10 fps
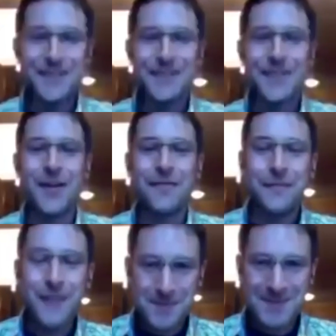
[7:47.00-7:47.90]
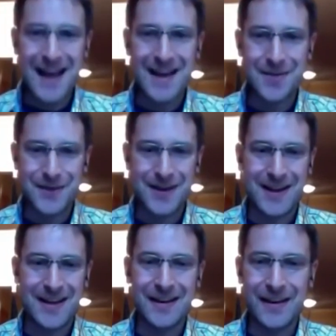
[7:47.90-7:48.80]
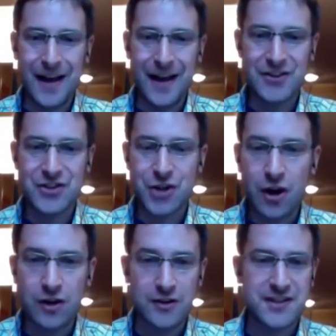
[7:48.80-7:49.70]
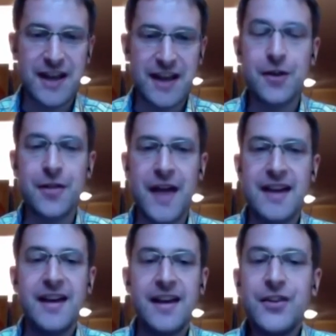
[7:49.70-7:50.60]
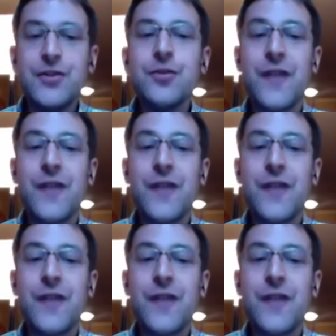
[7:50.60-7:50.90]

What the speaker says: for a flip side opinion, Charles, I know that you've